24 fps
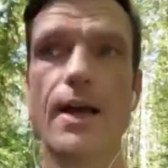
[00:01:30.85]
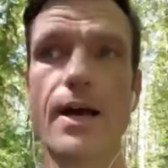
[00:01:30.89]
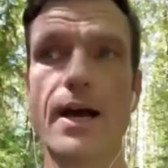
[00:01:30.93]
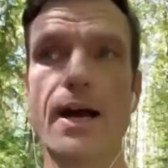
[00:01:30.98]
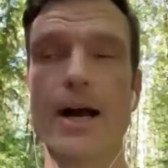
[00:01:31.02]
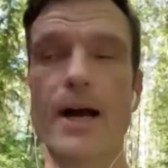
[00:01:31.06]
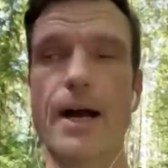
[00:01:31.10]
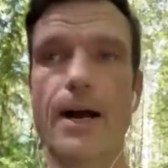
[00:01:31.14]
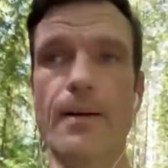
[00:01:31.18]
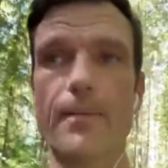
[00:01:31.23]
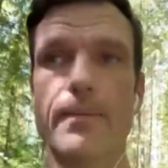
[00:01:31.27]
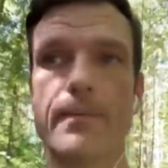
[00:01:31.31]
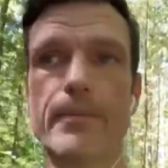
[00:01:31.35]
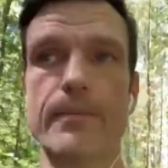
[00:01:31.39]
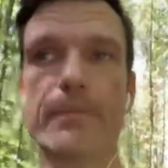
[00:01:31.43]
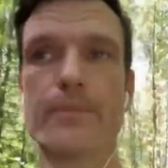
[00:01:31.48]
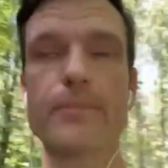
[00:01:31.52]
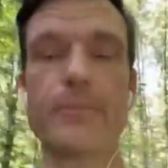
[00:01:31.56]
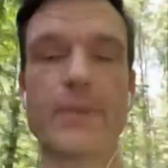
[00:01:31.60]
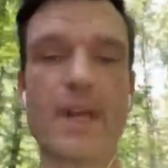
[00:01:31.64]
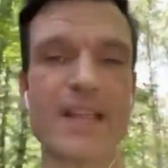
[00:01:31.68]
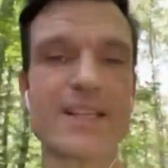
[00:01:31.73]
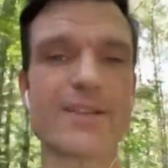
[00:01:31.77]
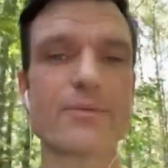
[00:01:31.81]

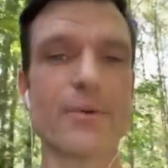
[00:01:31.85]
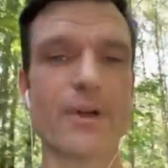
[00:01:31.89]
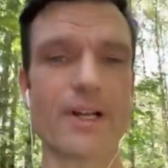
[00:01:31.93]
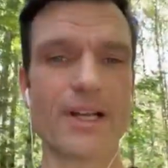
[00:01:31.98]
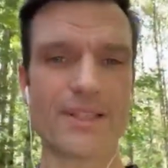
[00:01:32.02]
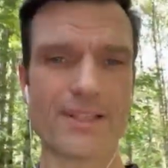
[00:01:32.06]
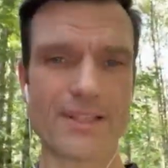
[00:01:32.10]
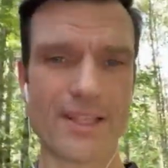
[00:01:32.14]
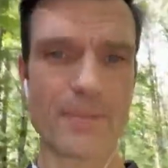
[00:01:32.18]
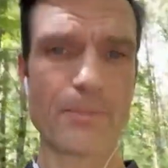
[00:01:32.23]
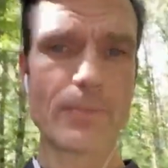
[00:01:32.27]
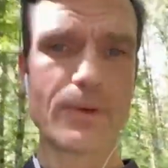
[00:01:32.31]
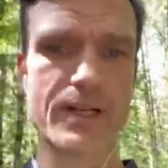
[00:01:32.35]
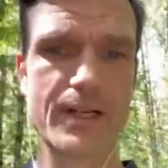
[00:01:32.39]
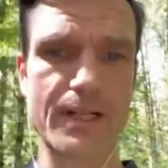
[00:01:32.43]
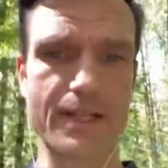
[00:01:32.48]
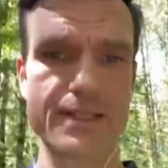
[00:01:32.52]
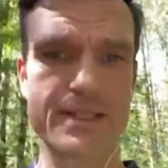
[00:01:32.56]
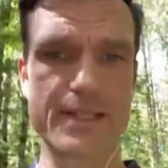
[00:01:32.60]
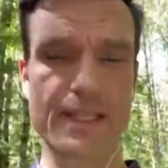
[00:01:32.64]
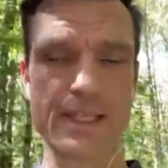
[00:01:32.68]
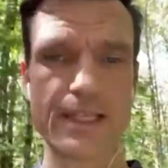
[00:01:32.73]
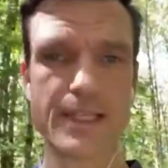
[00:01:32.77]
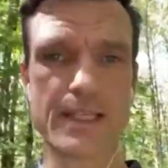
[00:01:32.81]
That's what I typically
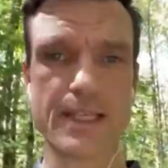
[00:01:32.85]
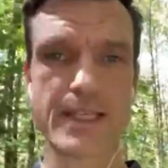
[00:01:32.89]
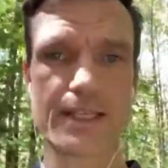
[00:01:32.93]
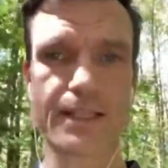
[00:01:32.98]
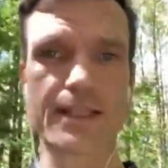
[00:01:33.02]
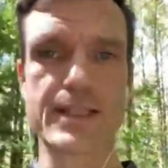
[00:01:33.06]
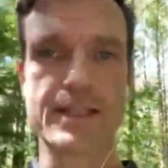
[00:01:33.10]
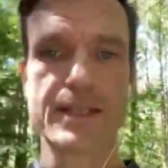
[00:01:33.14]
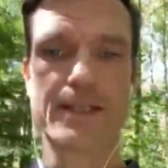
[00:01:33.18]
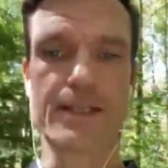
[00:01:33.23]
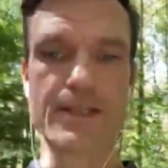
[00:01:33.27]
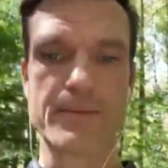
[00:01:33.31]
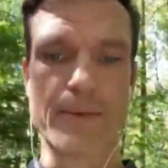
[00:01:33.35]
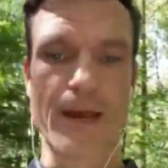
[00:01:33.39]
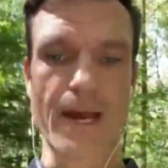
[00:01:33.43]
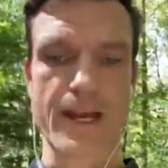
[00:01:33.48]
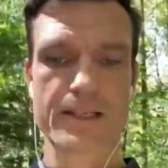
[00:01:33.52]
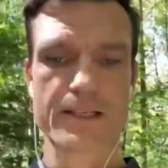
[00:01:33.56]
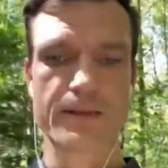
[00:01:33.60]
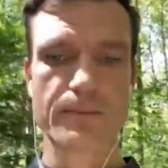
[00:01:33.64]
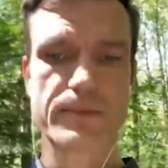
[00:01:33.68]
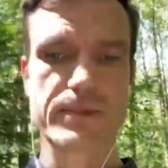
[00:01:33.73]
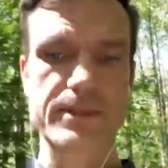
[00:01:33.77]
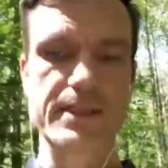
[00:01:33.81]
see that the
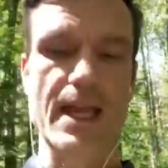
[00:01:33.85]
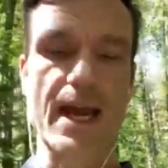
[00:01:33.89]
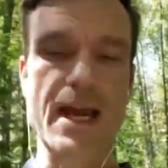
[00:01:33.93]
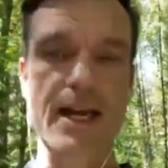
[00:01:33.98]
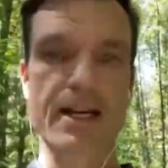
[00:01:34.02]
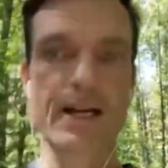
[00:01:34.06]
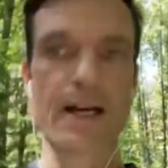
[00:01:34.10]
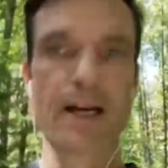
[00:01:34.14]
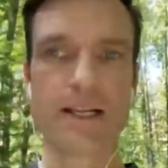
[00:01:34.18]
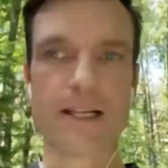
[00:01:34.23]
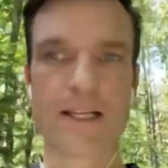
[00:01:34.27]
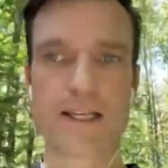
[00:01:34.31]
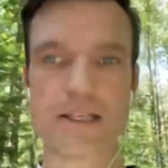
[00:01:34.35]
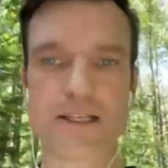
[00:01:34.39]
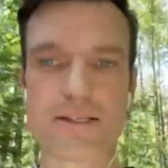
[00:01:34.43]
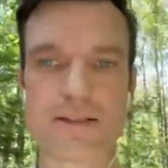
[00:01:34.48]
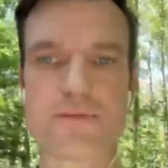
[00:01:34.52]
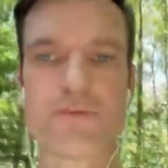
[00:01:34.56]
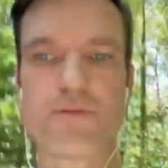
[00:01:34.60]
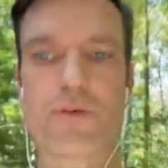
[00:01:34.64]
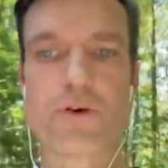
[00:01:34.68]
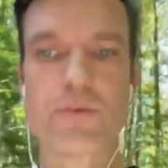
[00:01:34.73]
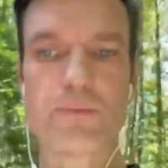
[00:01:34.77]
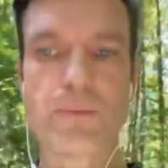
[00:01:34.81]
maximum stack height is
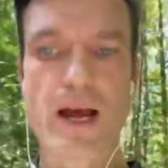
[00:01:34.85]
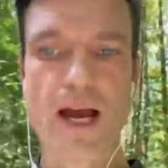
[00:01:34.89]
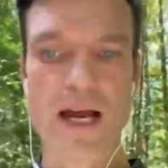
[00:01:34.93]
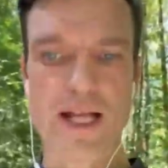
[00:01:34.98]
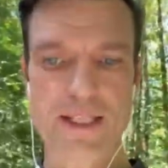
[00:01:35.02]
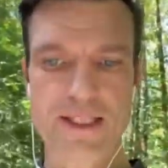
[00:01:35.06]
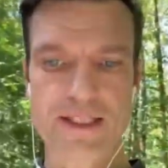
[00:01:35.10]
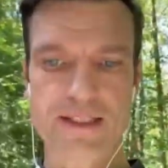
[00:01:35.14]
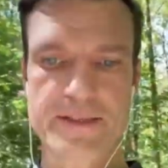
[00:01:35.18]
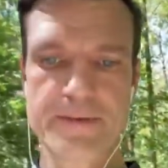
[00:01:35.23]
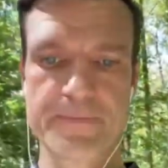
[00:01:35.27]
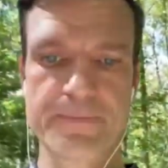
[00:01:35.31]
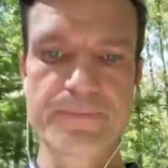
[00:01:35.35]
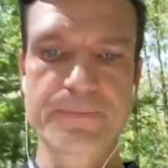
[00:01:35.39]
for a pallet.